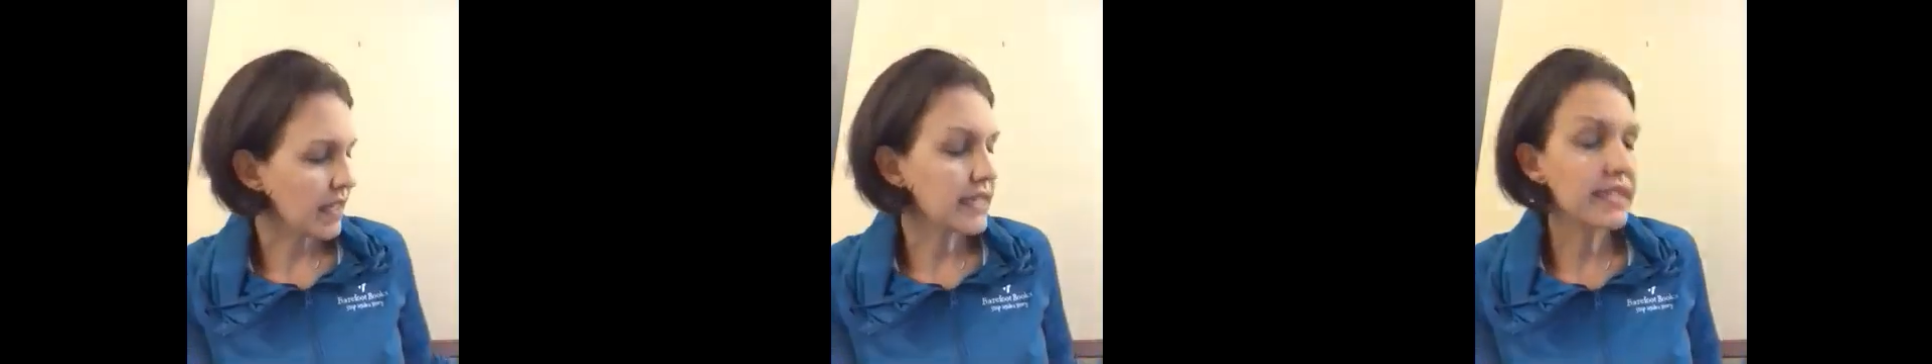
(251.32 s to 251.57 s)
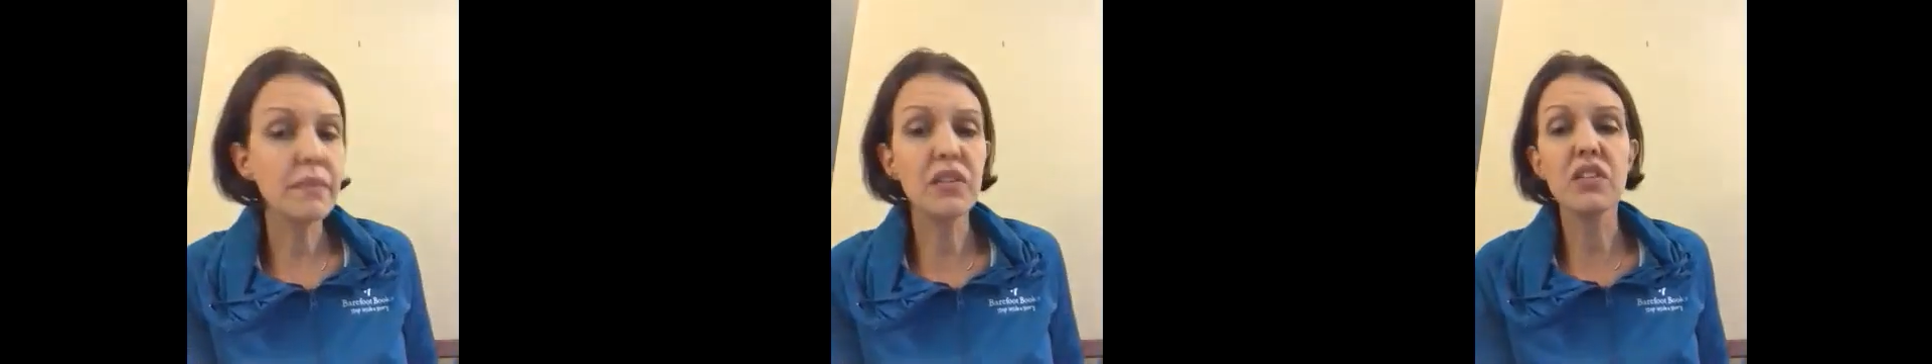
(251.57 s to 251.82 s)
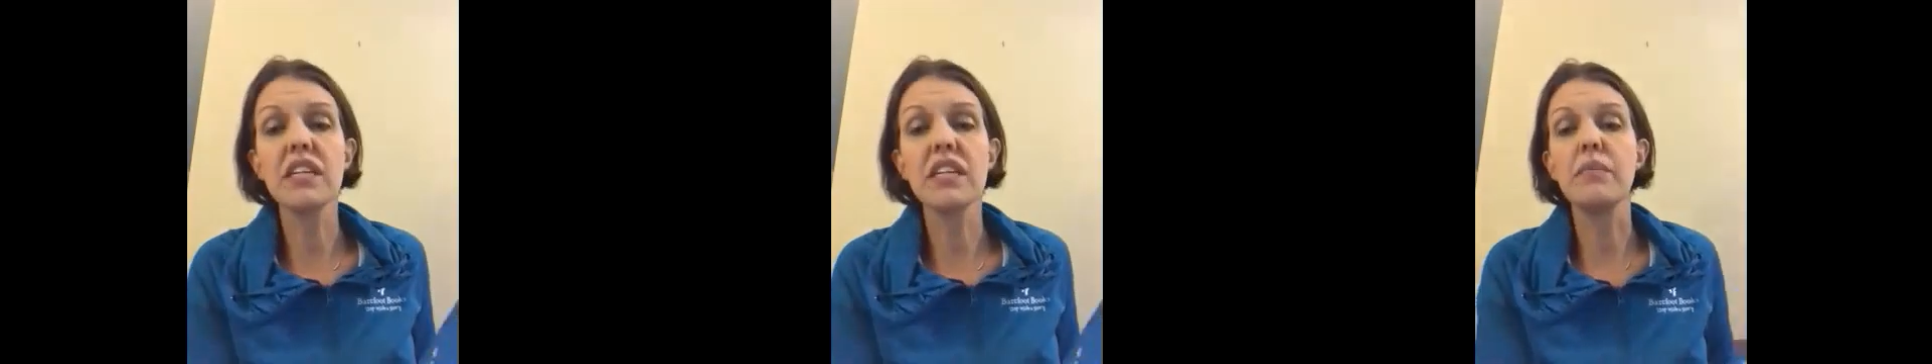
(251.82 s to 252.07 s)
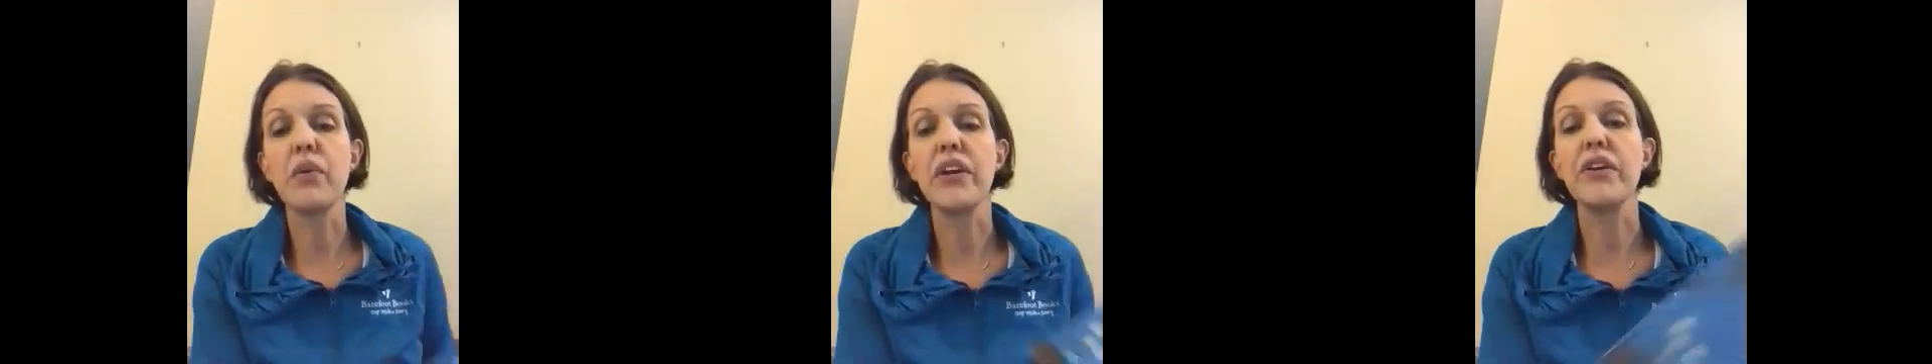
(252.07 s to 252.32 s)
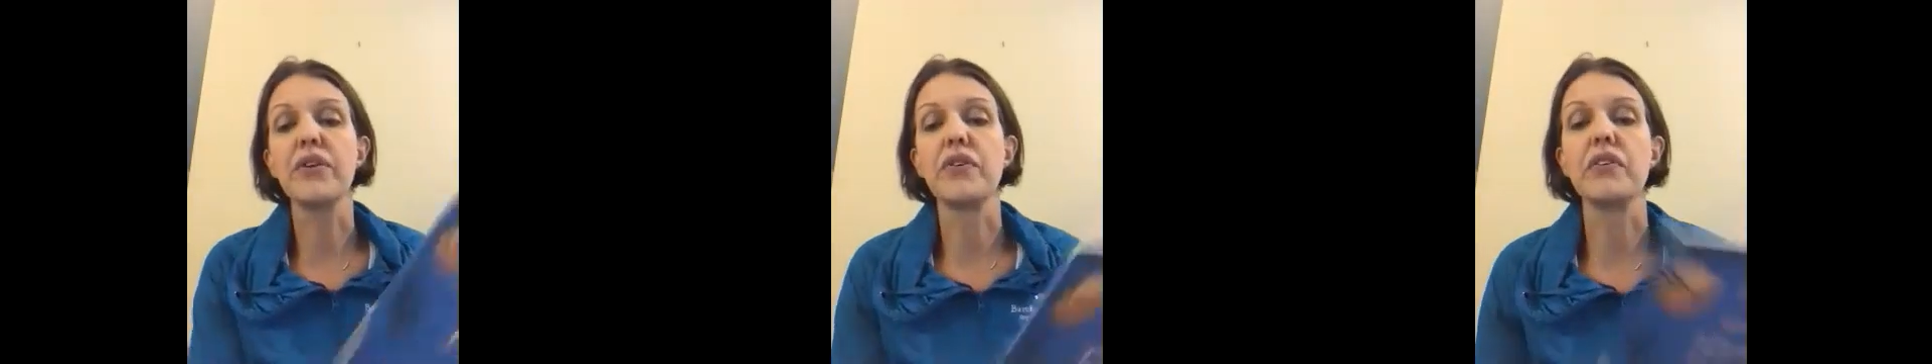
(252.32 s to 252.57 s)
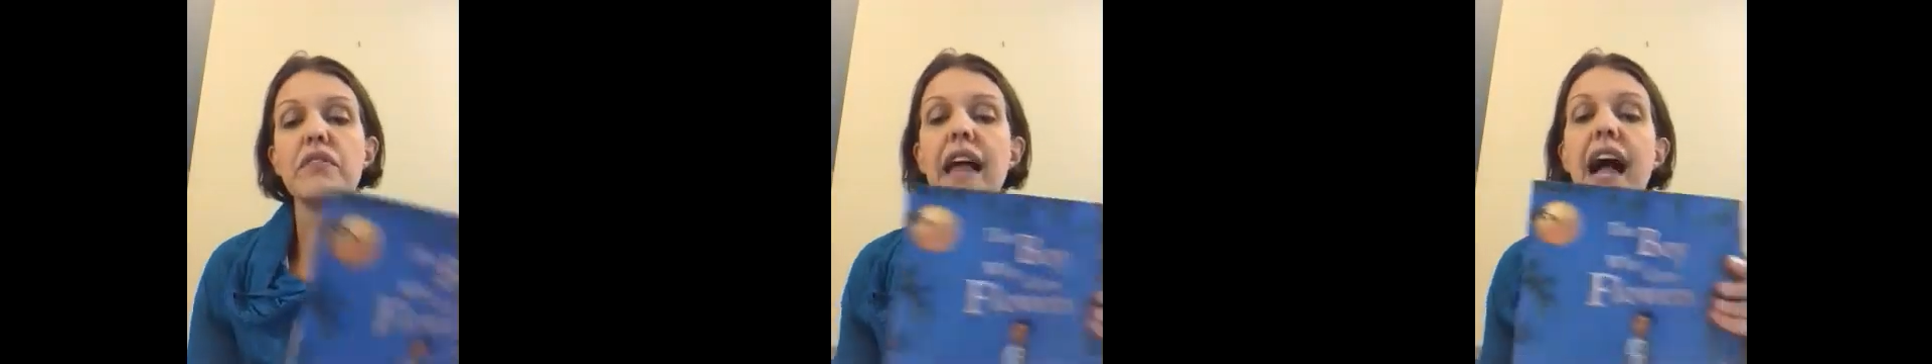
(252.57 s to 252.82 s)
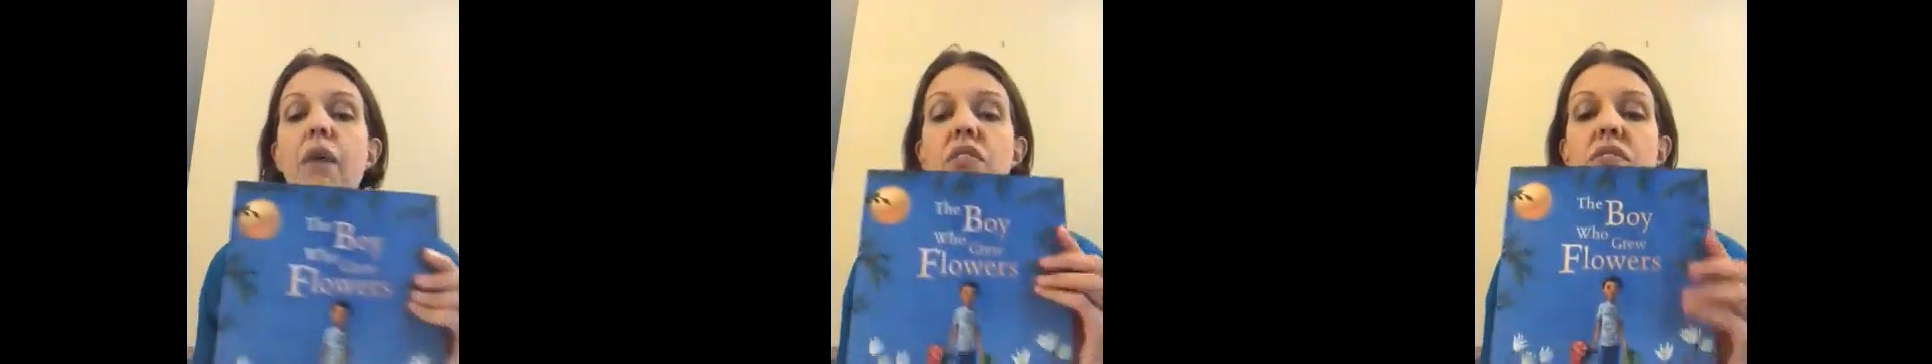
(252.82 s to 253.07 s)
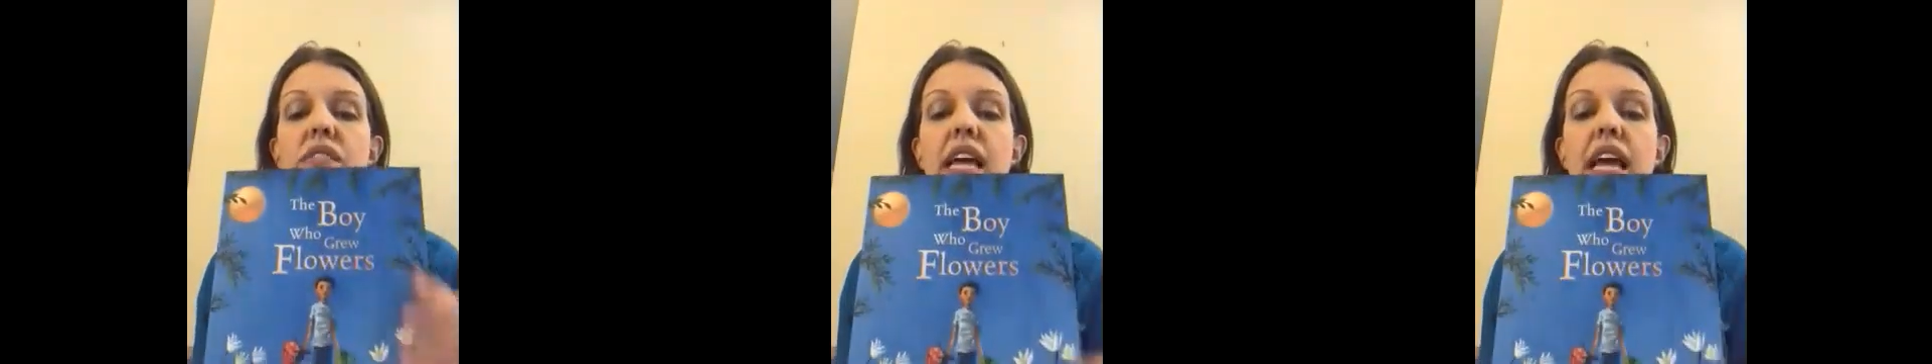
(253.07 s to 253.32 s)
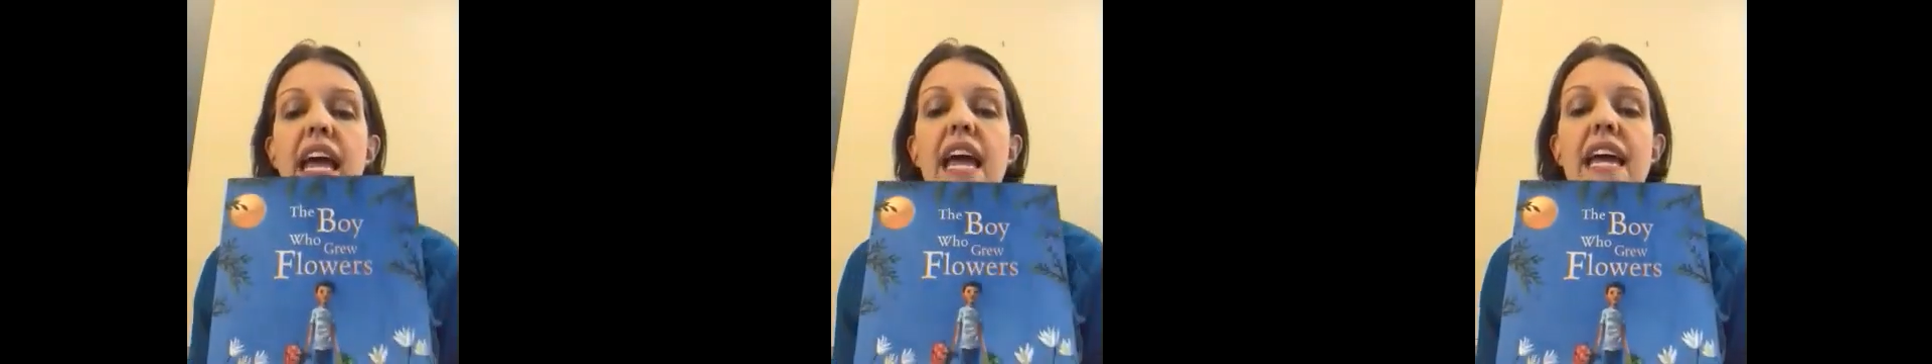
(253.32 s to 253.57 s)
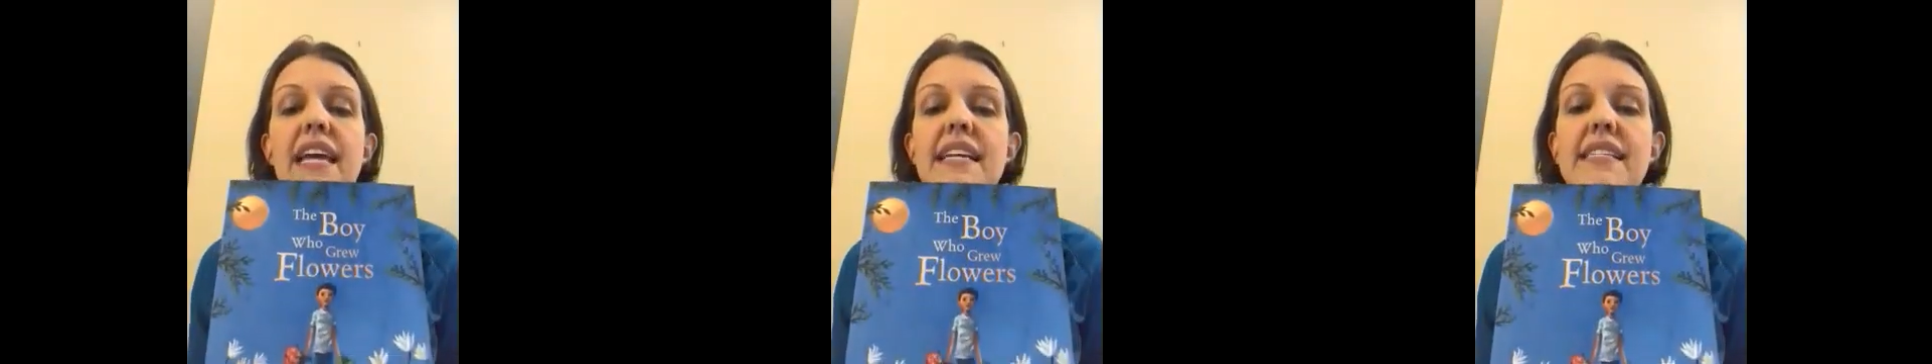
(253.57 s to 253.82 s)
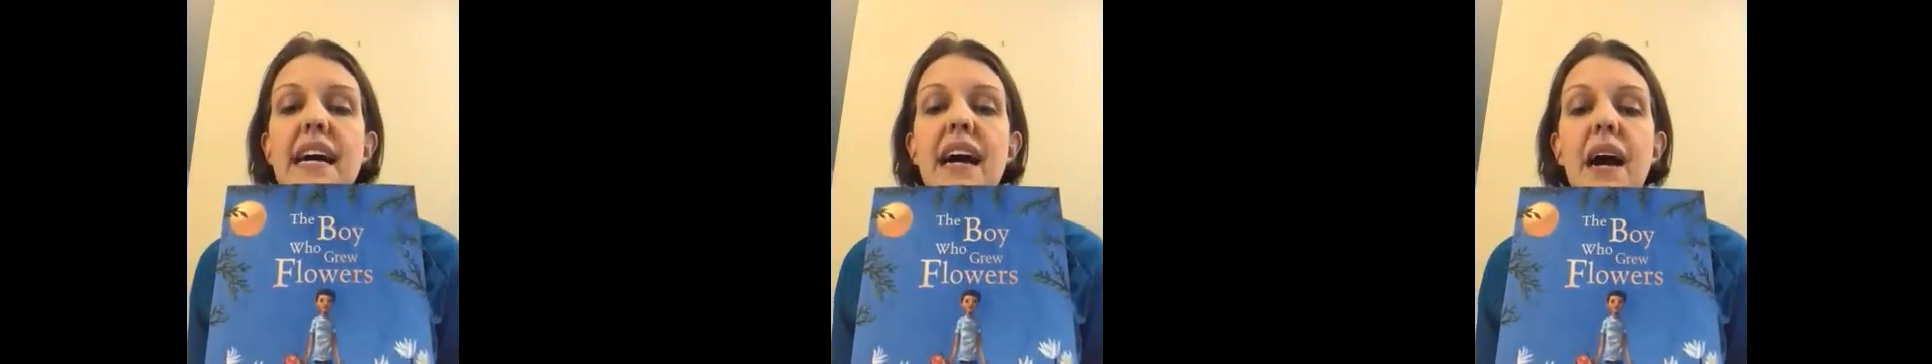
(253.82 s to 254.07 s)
Similarly, The Boy Who Grew Flowers is